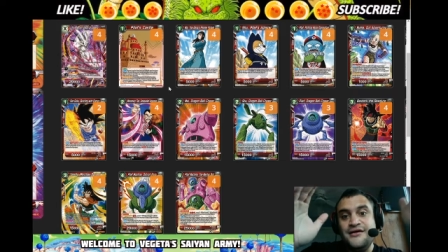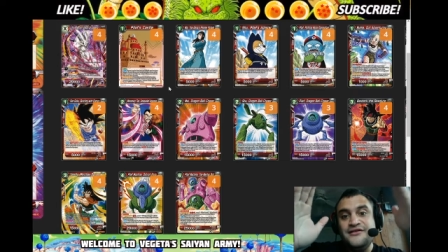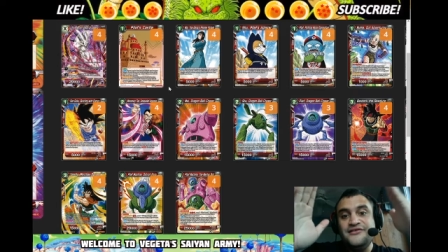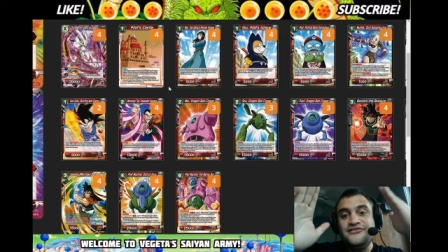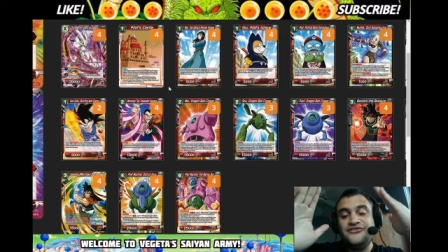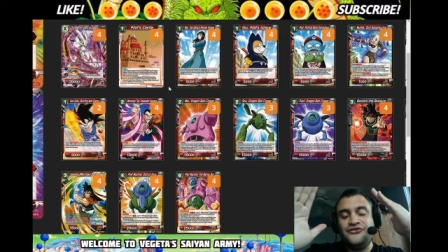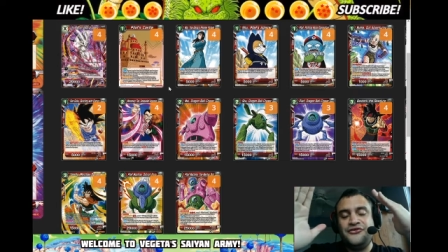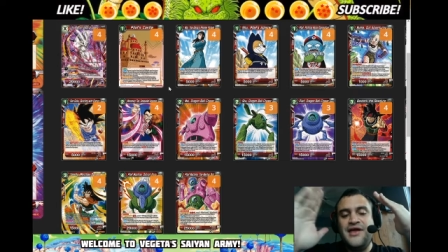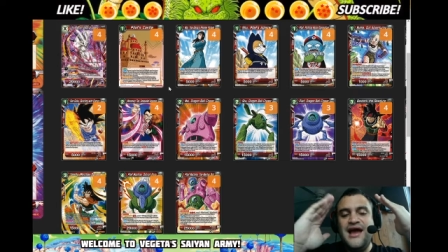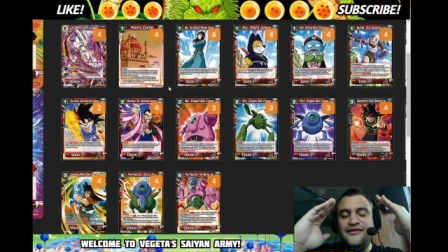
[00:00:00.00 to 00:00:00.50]

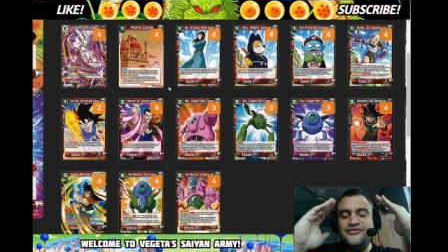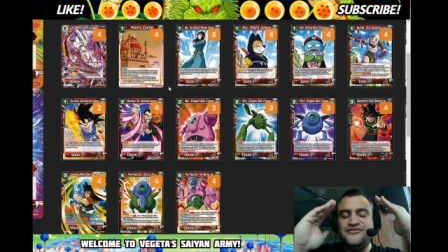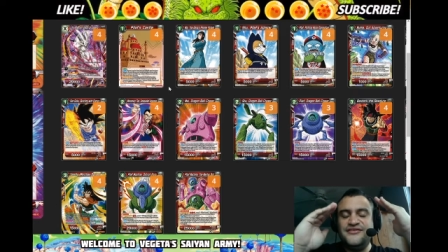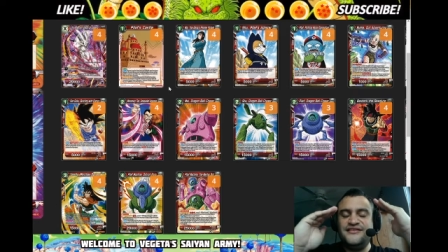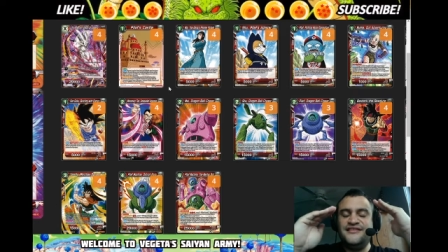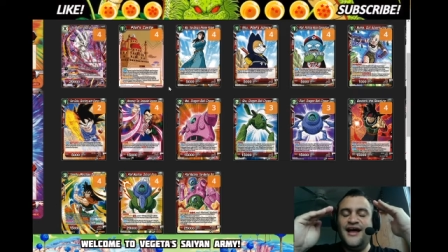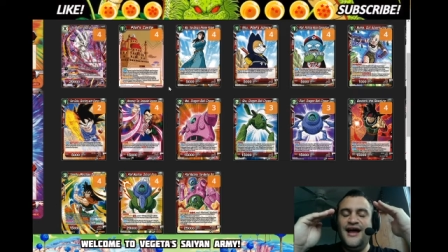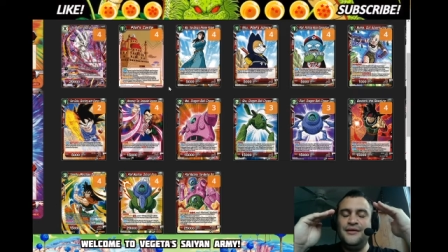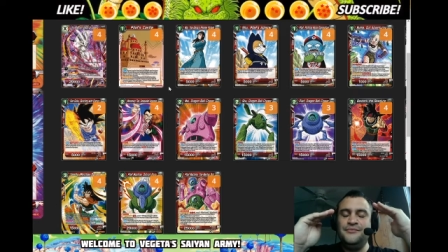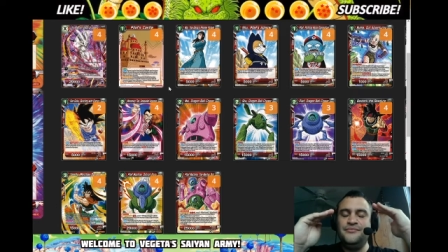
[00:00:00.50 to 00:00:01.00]
So you have to
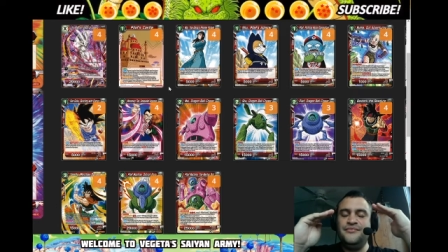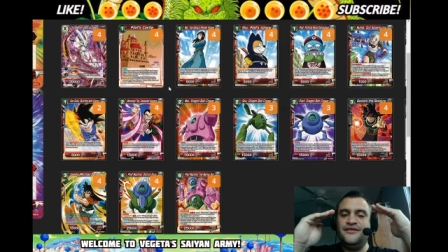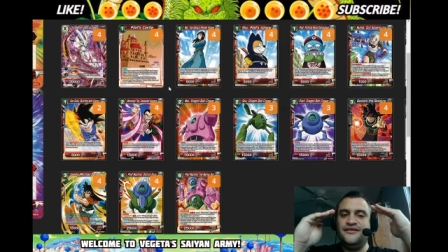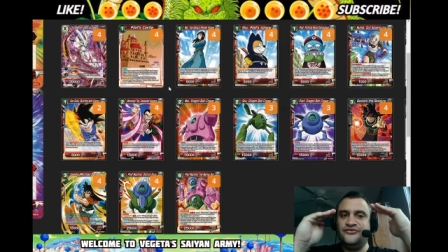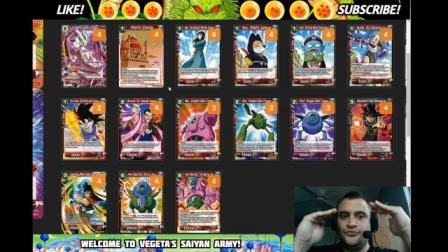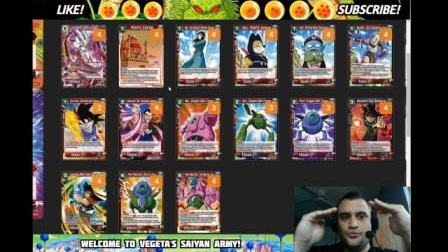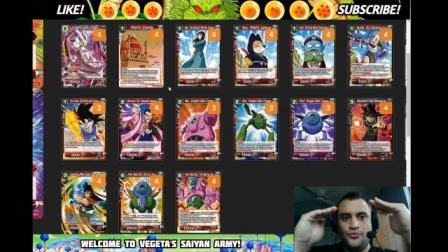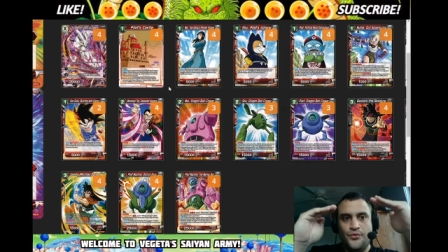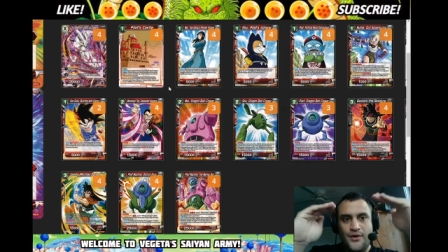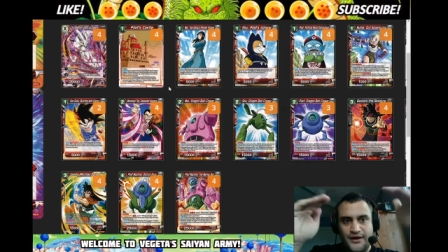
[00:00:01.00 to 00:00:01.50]
time
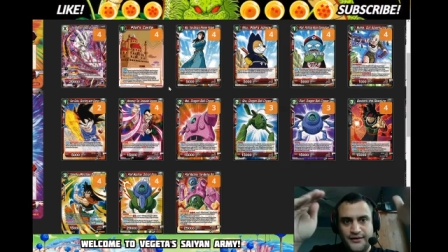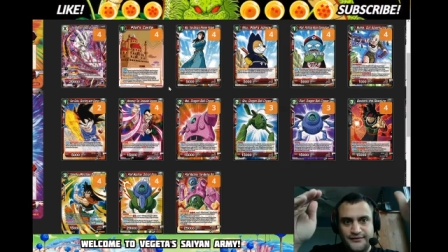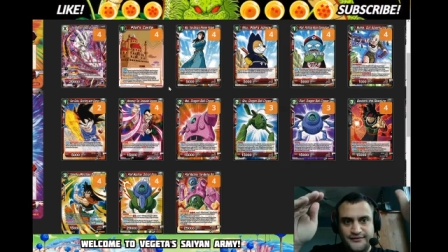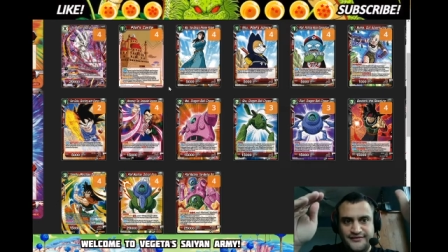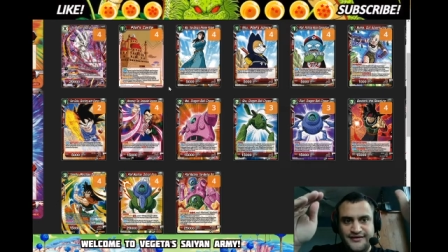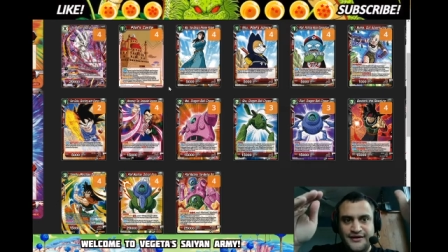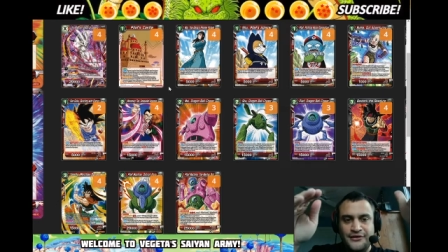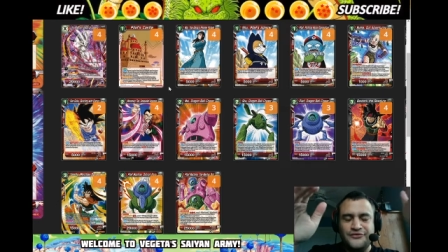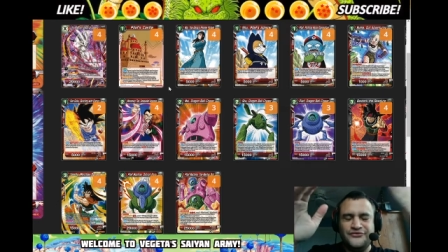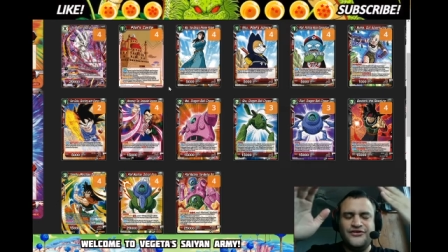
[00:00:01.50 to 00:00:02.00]
this right.
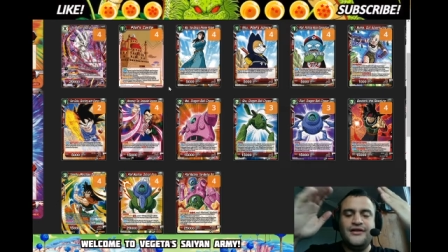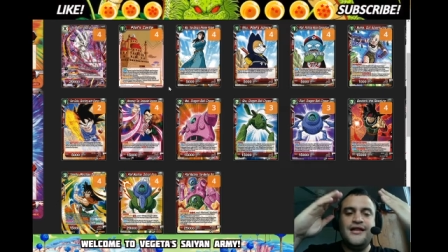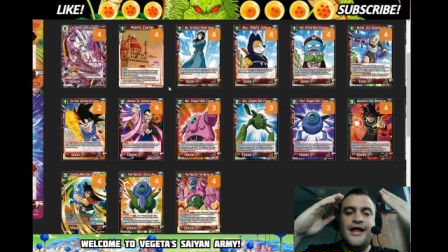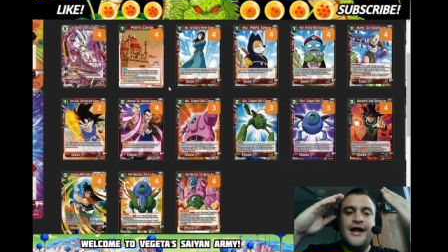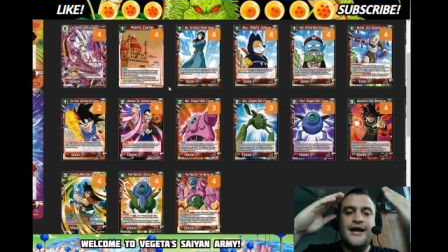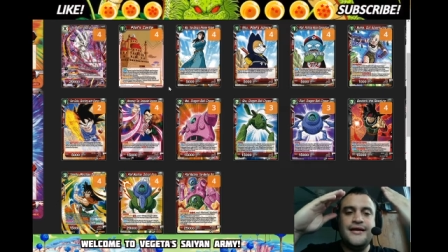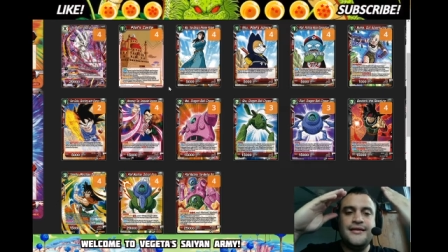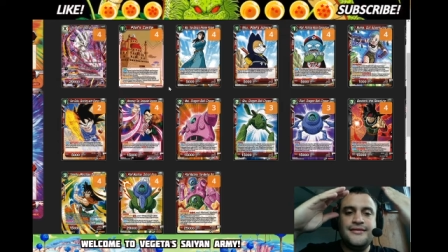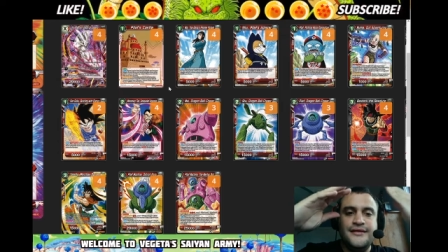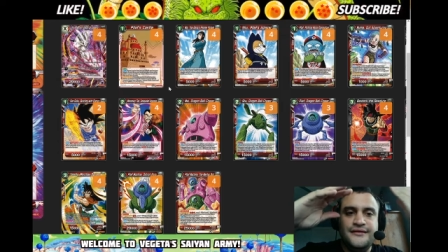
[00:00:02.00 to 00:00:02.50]
There's a
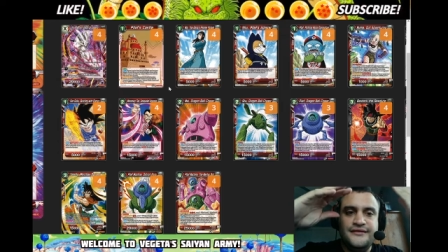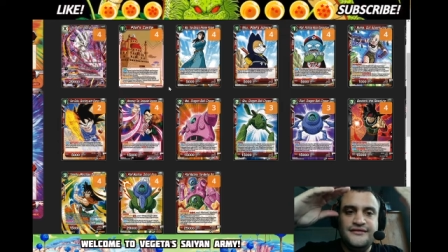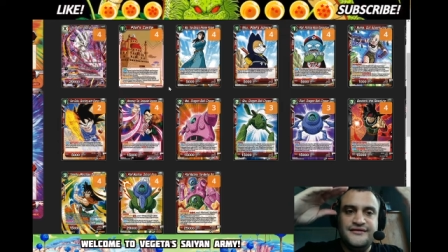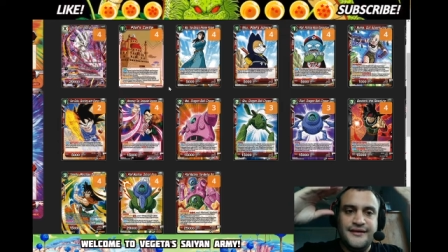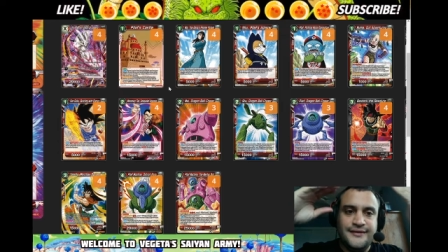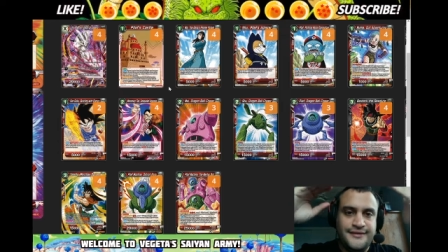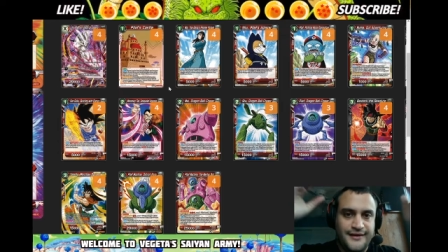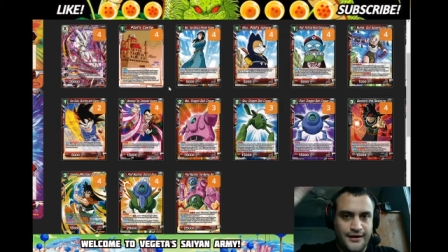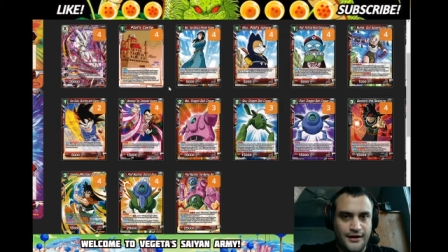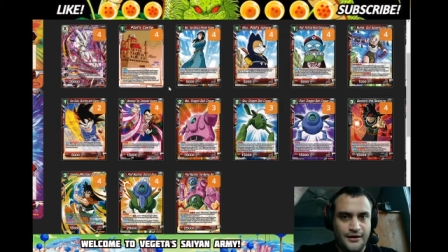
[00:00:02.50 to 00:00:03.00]
lot of things
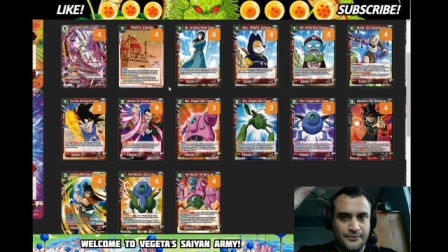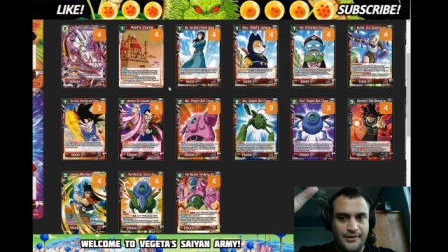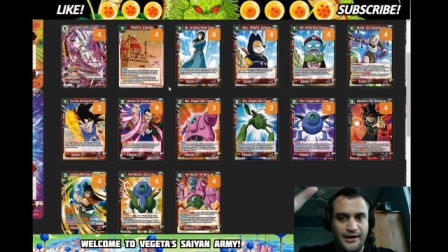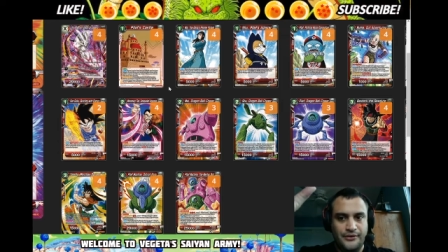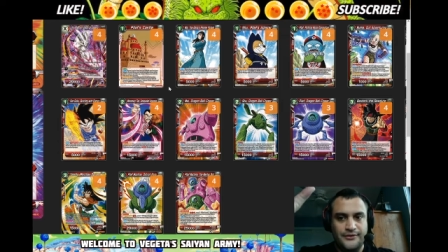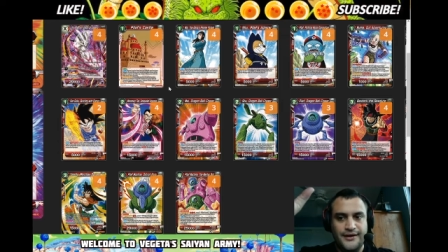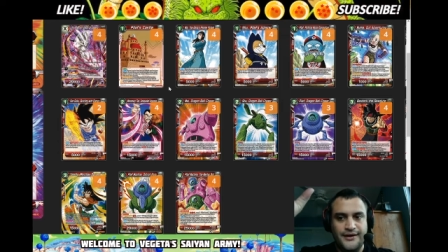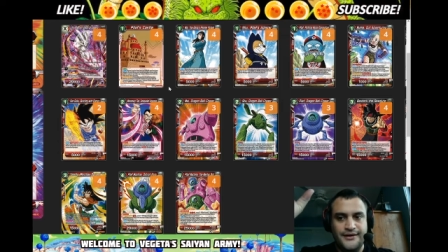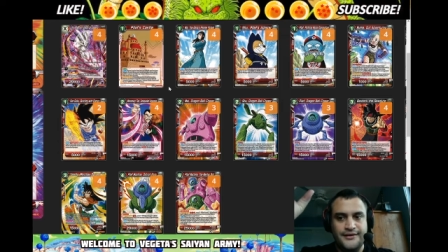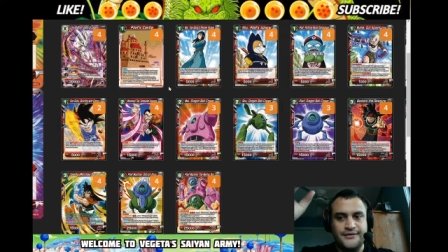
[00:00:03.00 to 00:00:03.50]
to think
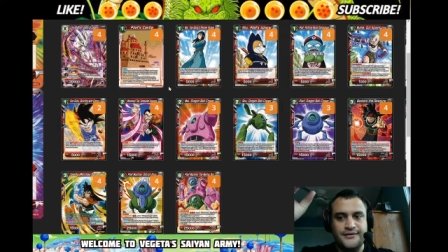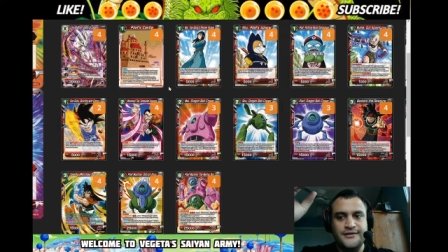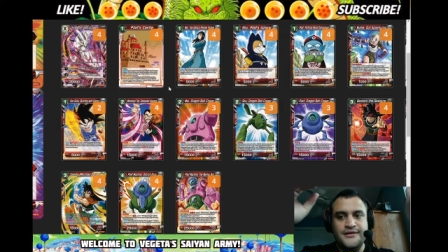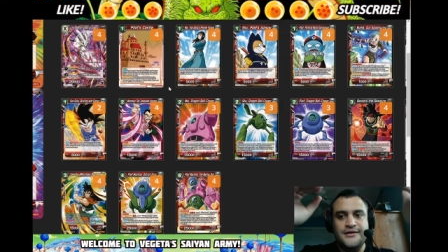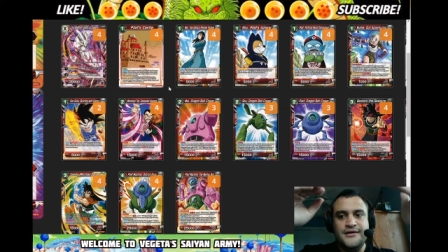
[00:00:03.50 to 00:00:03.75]
about, right?